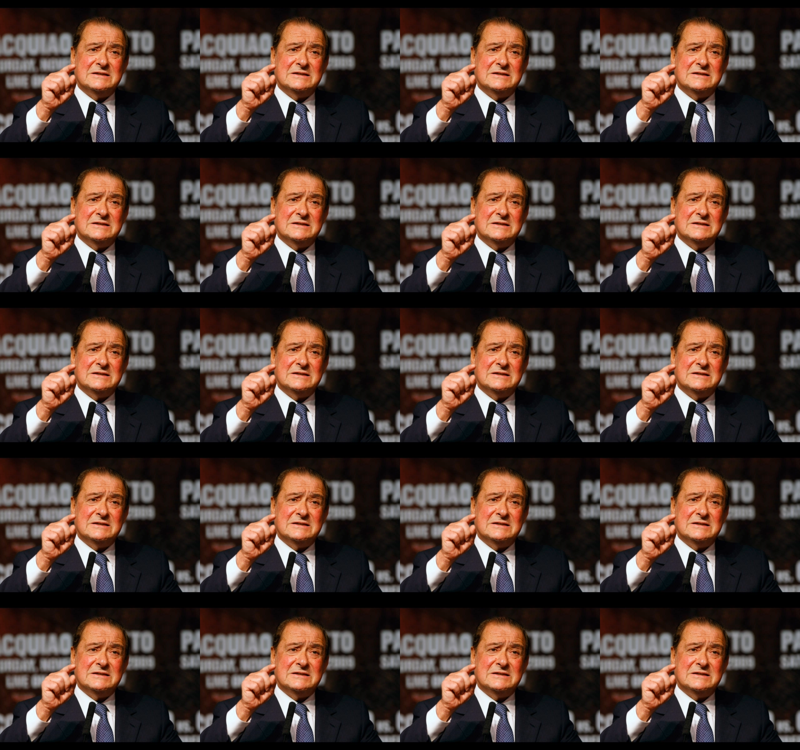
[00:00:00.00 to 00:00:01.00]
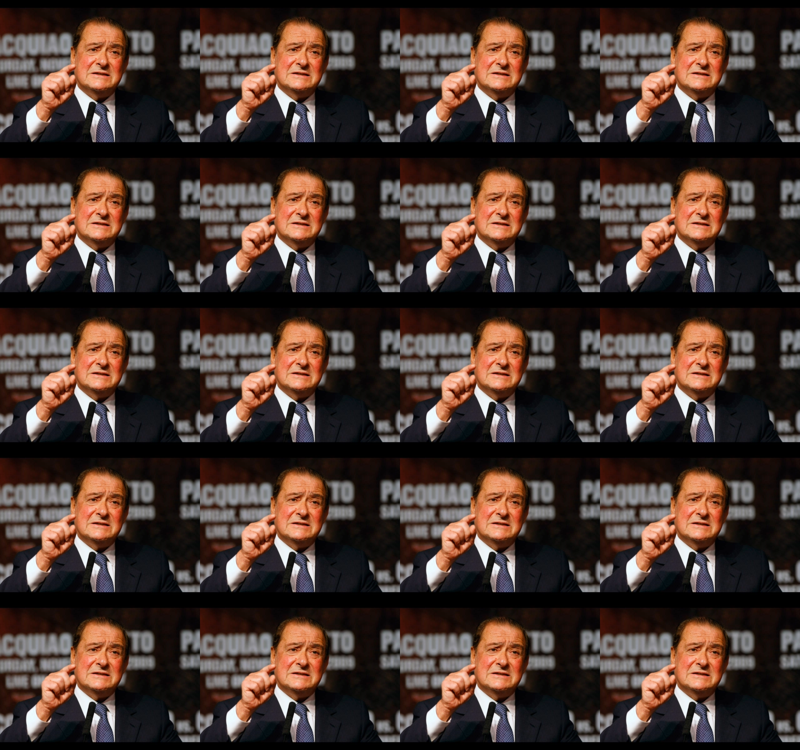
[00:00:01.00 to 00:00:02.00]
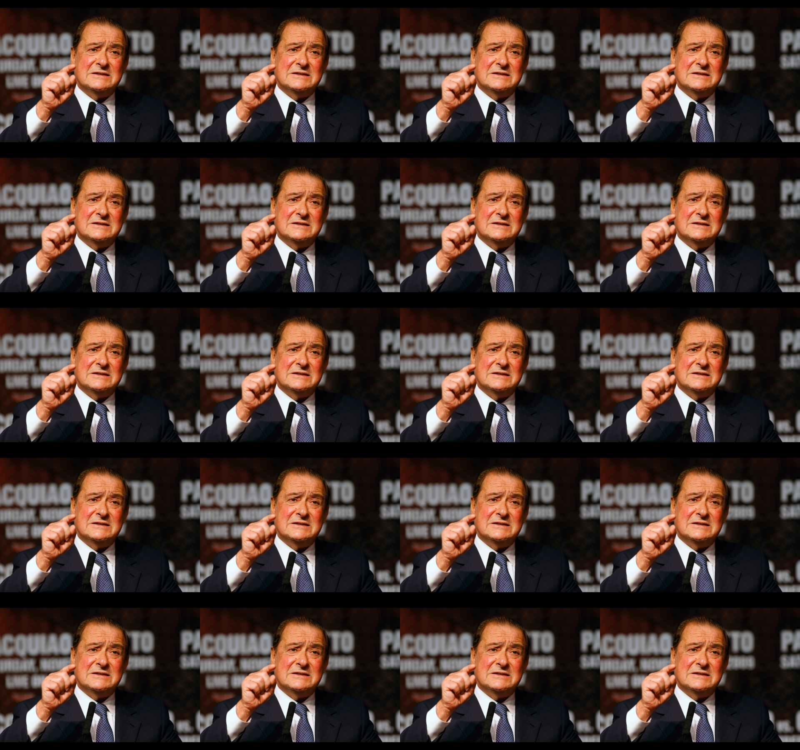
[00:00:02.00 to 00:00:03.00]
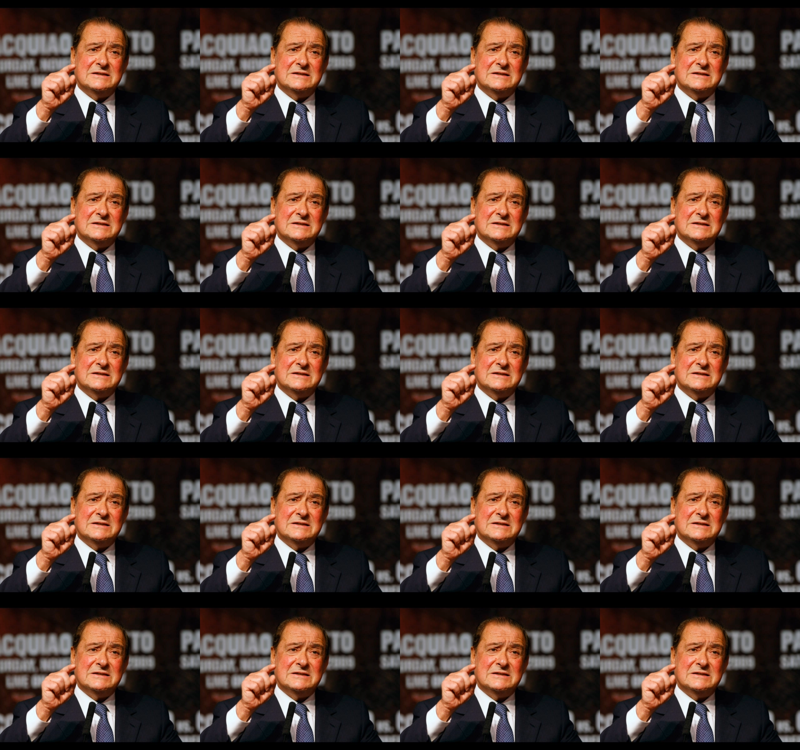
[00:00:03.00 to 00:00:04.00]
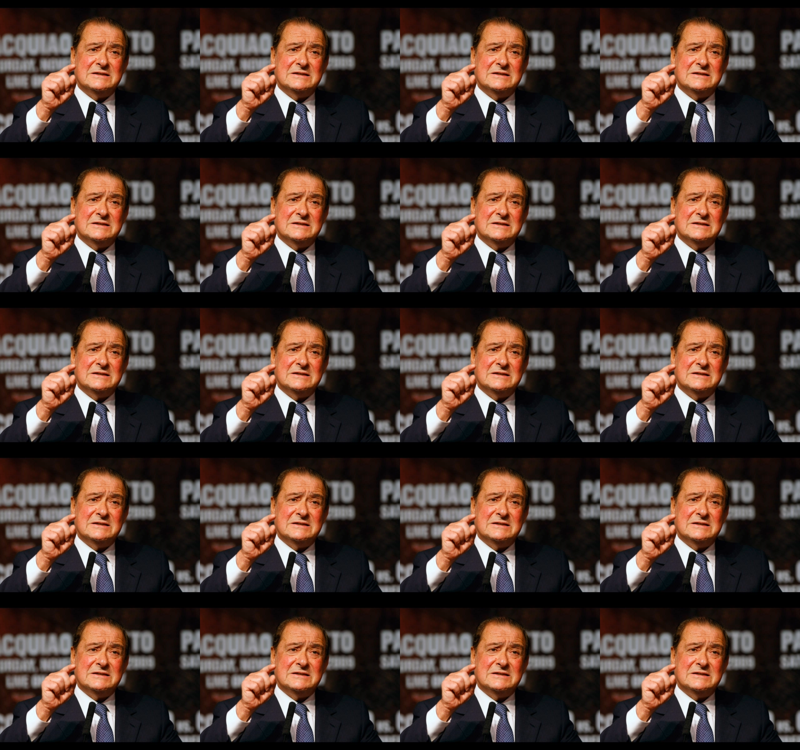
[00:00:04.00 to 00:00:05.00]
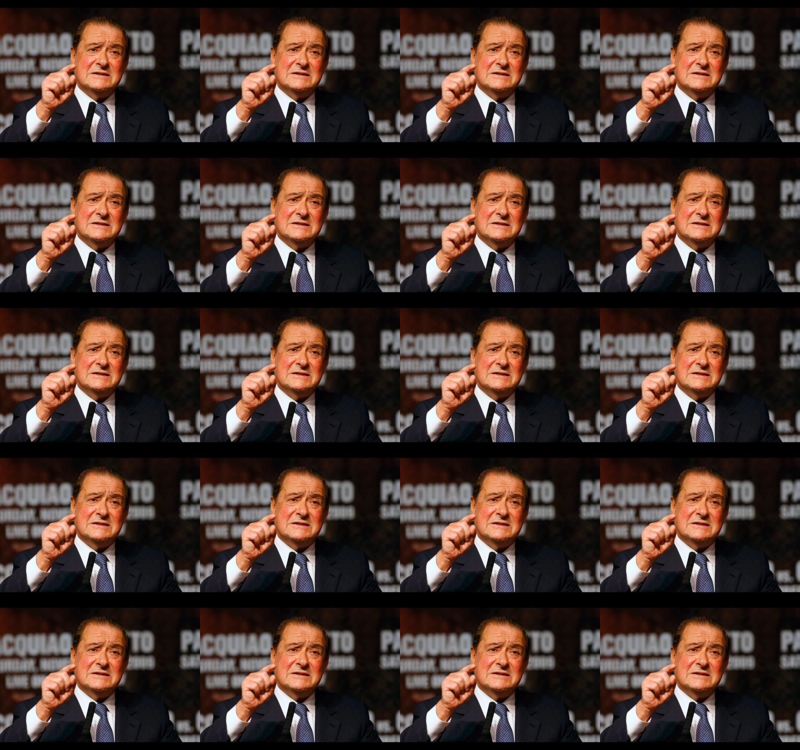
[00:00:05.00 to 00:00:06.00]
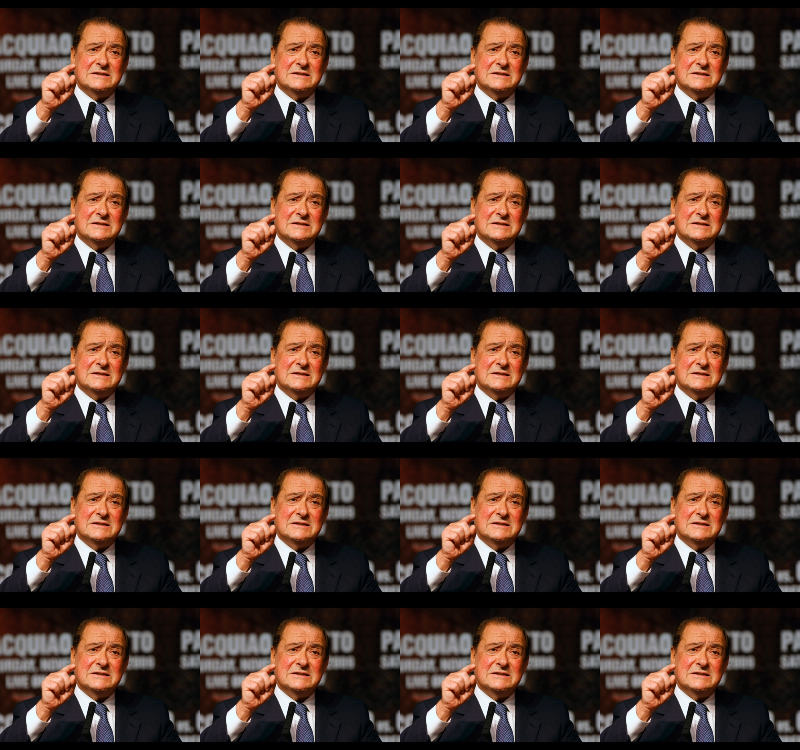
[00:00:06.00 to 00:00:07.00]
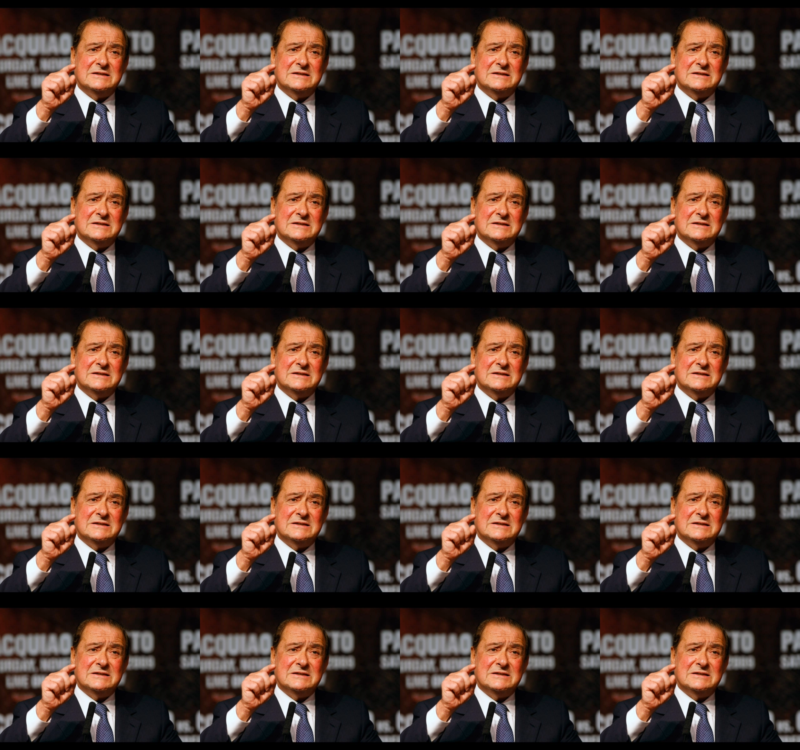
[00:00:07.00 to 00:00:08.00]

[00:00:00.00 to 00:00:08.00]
[no speech]